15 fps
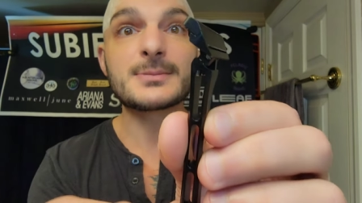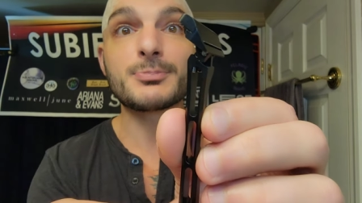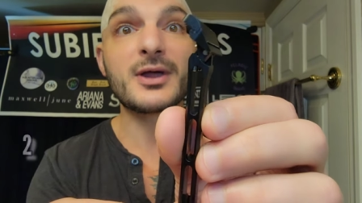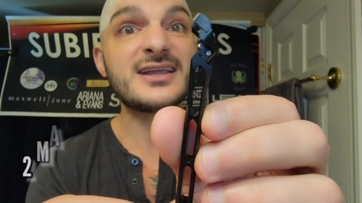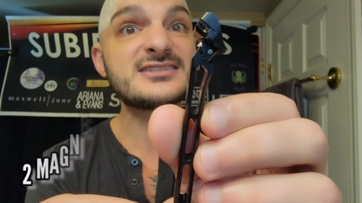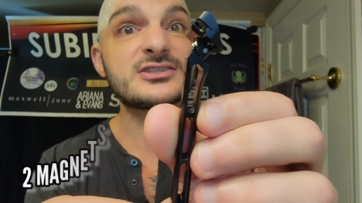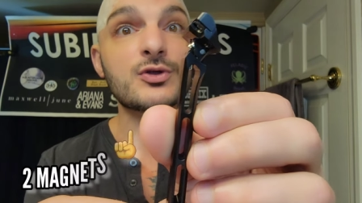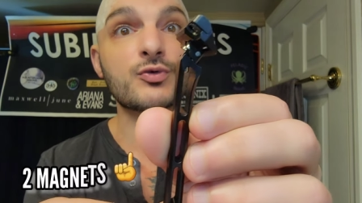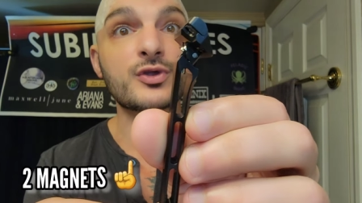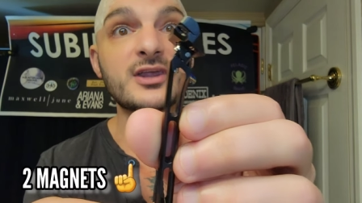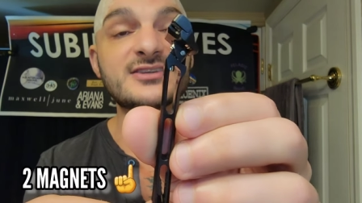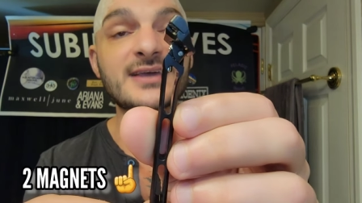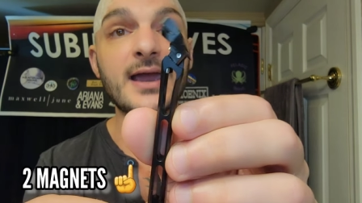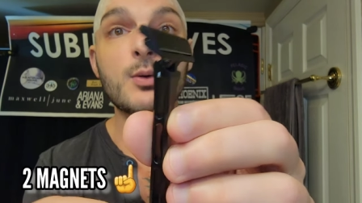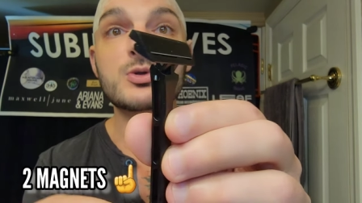the blades in there really
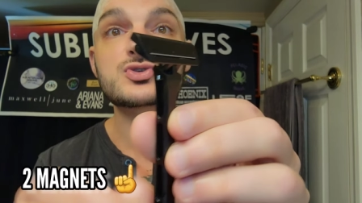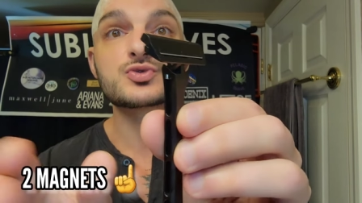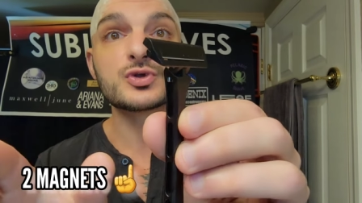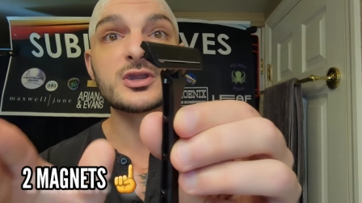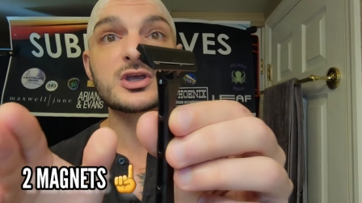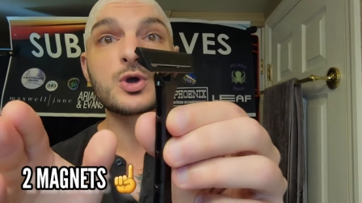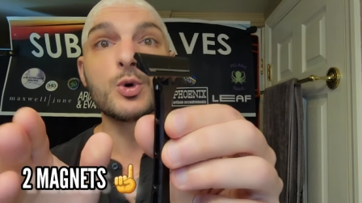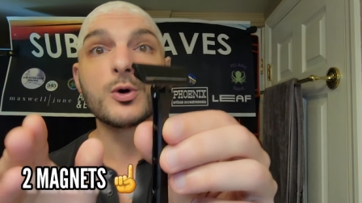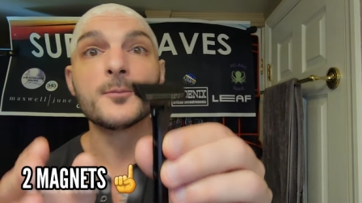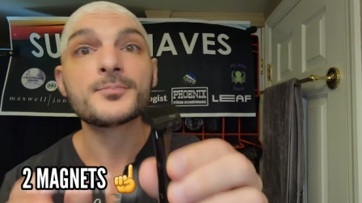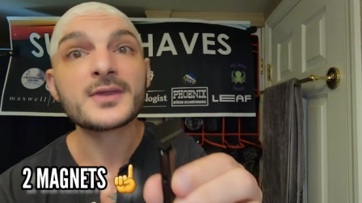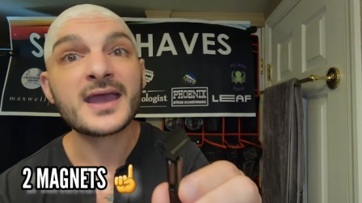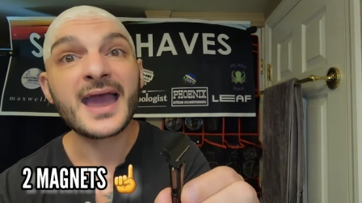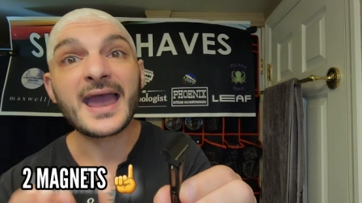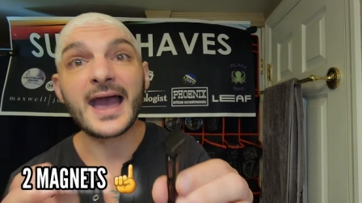tight. What's really cool,
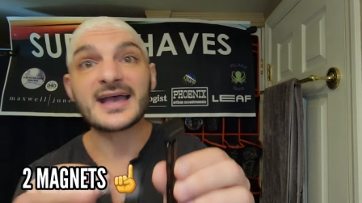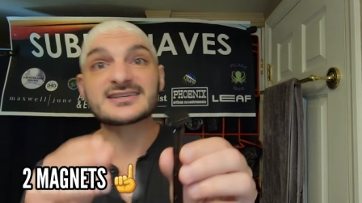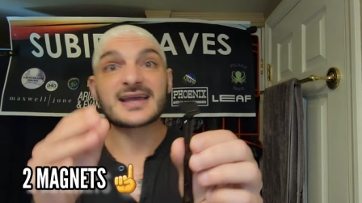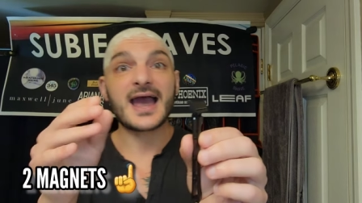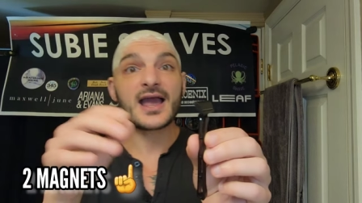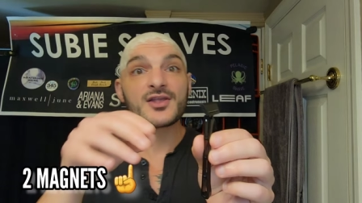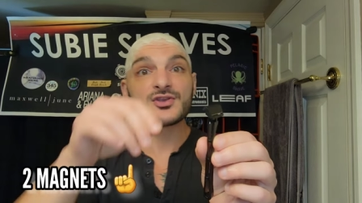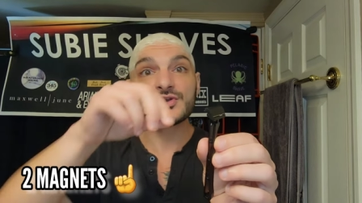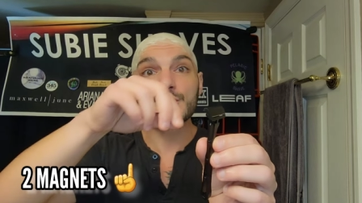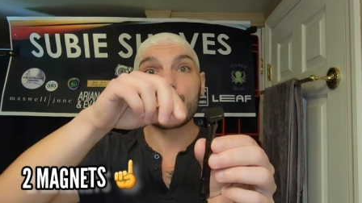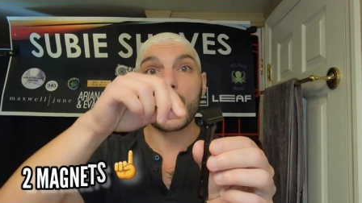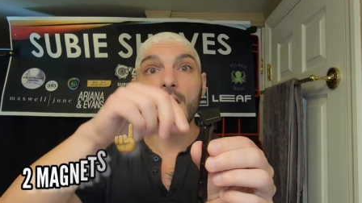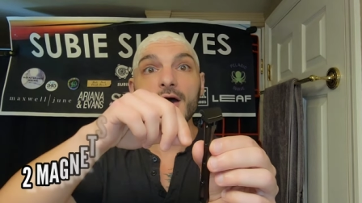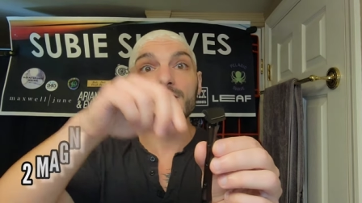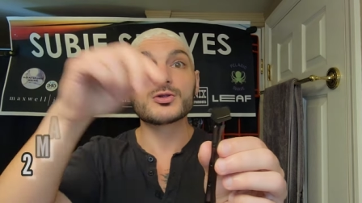as you
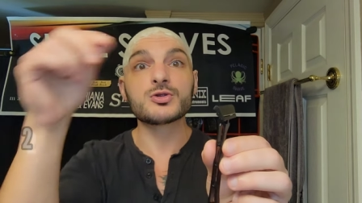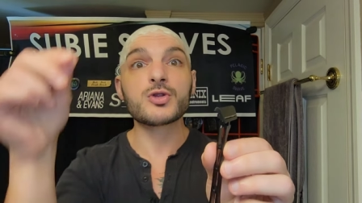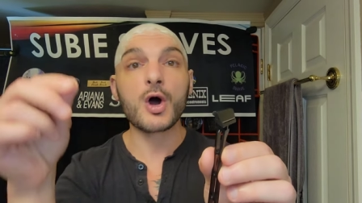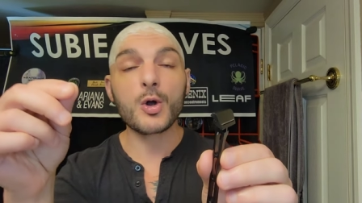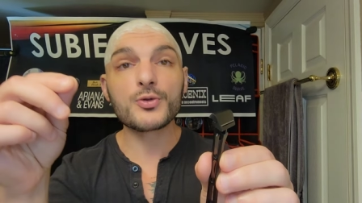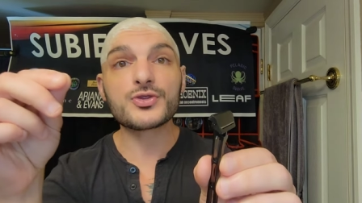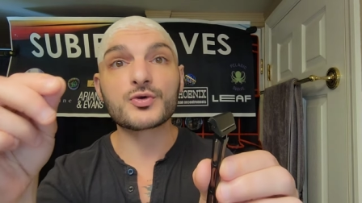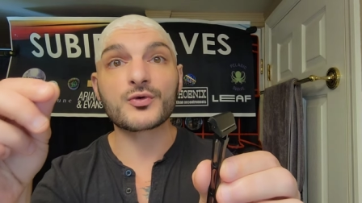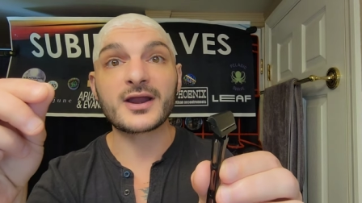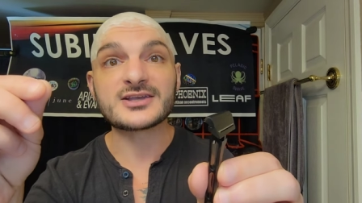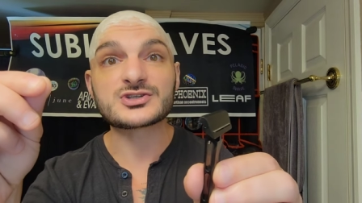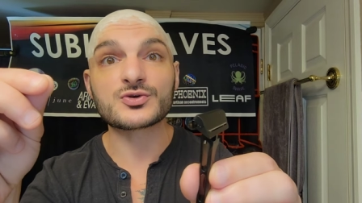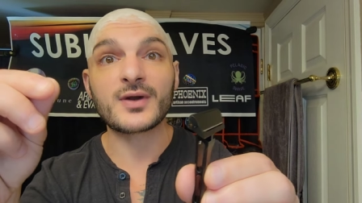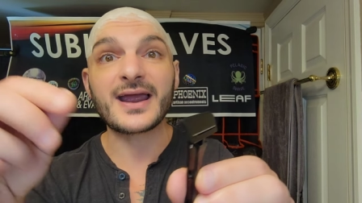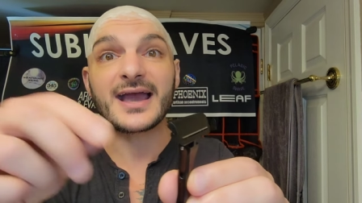unload the
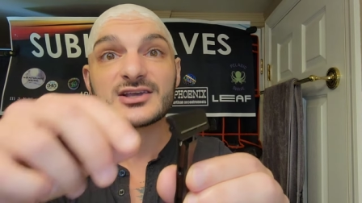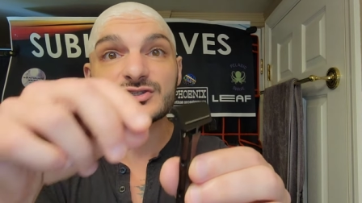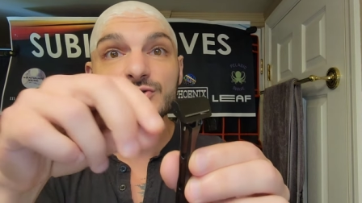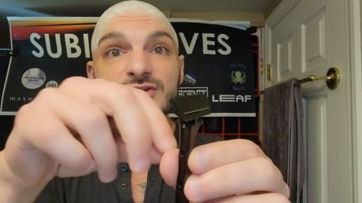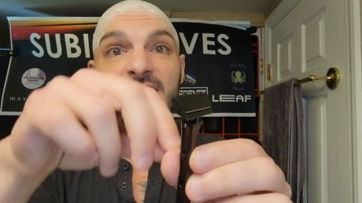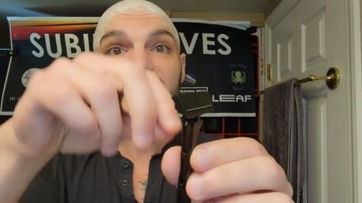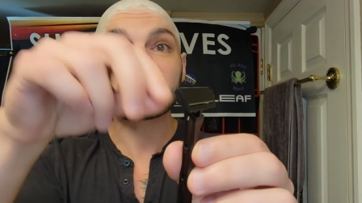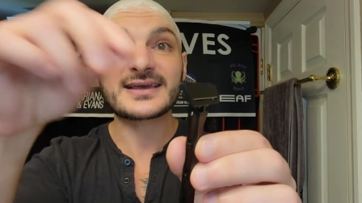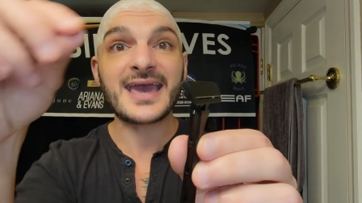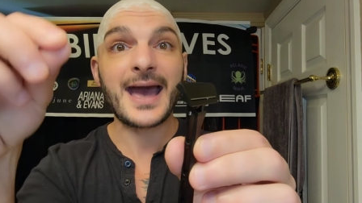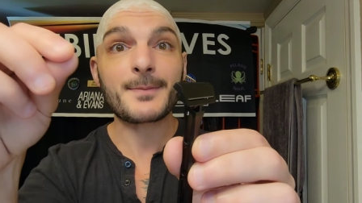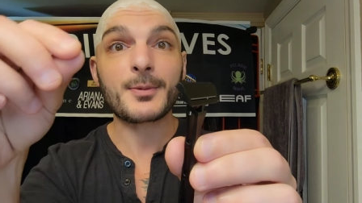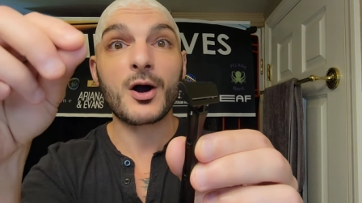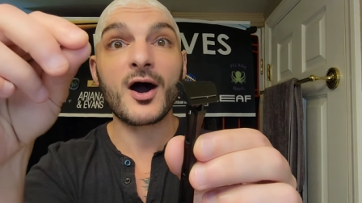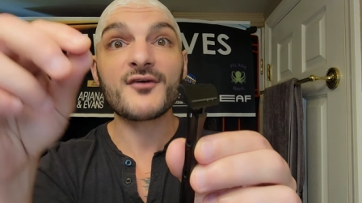razor, right, as you take the
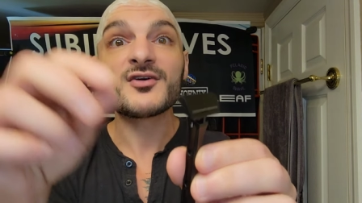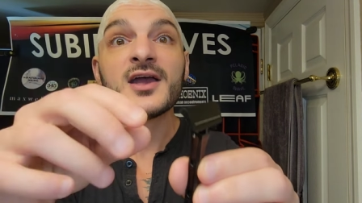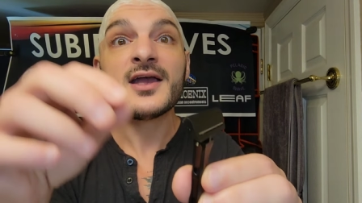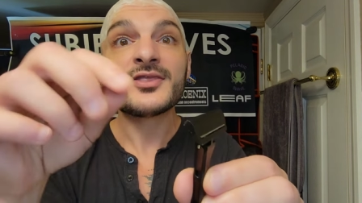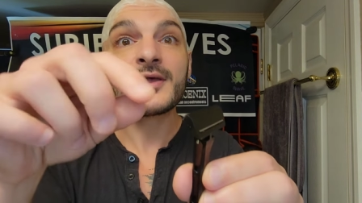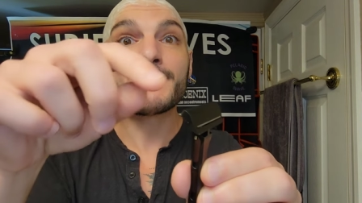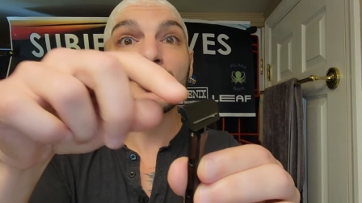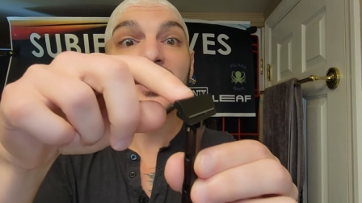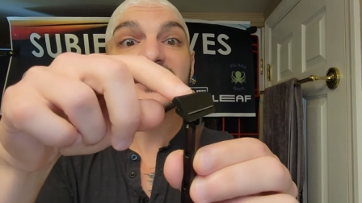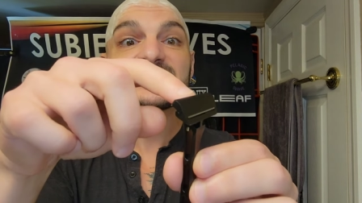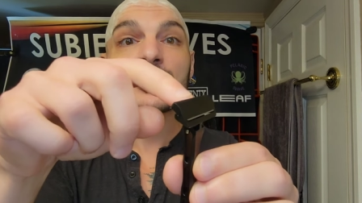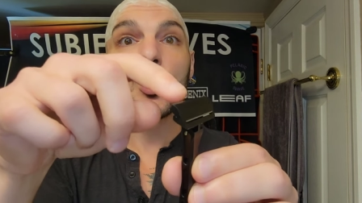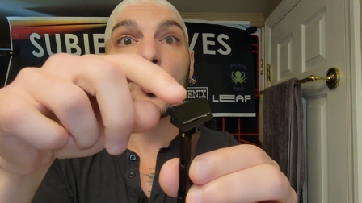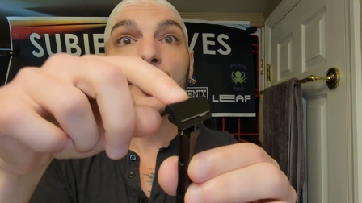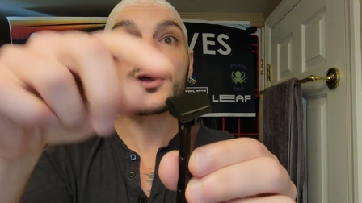cap off, the blades
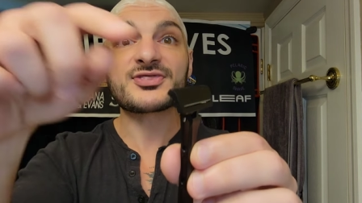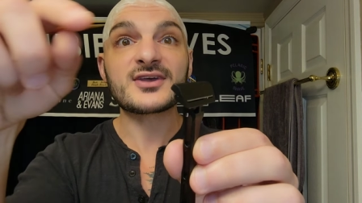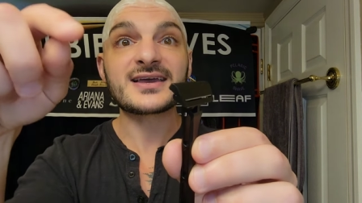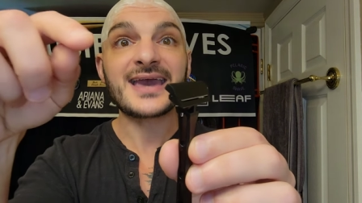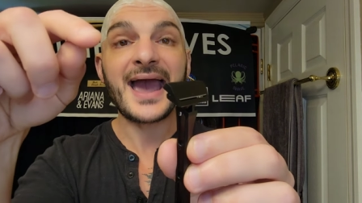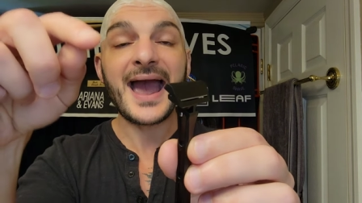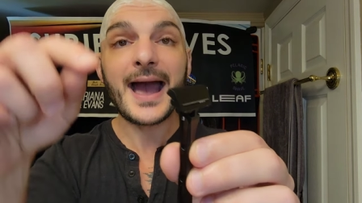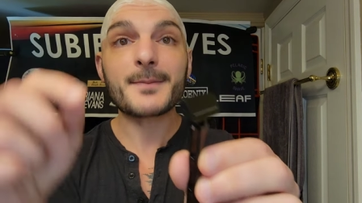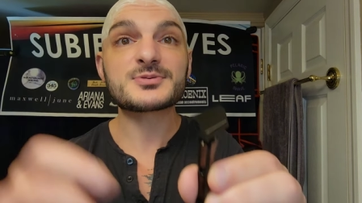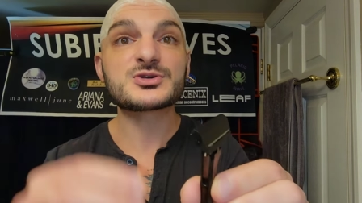go with the cap.